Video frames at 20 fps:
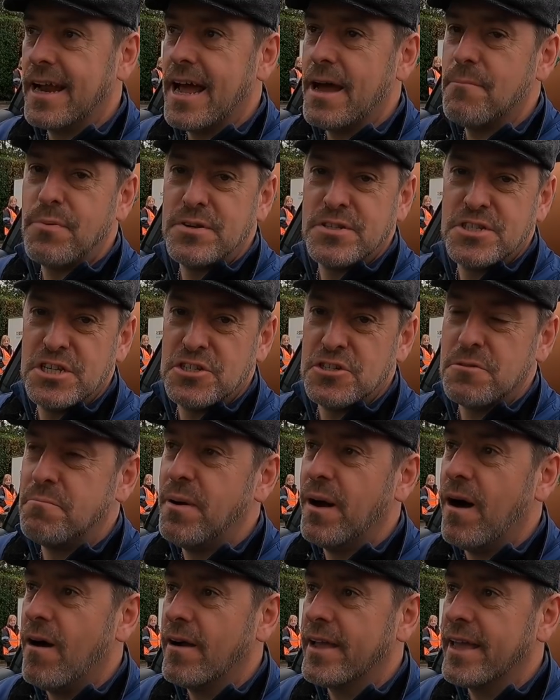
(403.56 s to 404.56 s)
out, precision
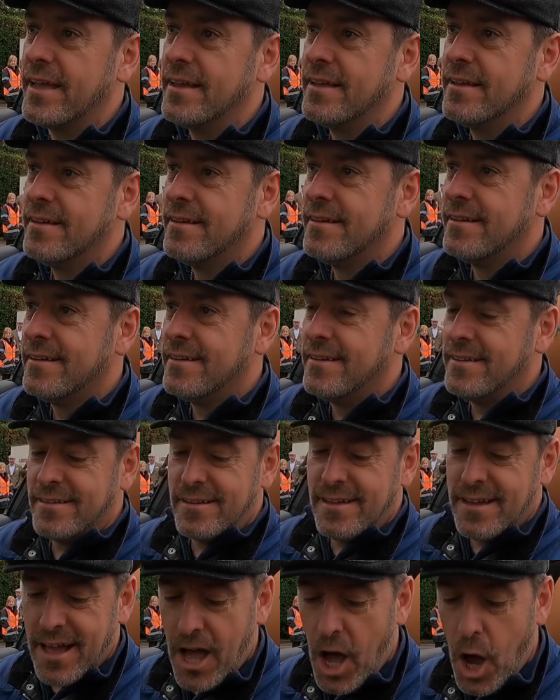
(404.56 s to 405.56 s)
parking.
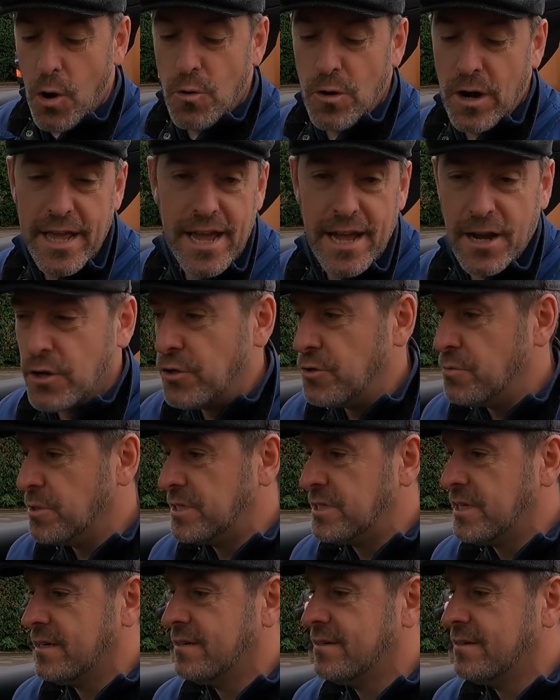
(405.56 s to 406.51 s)
Only at Goodwood.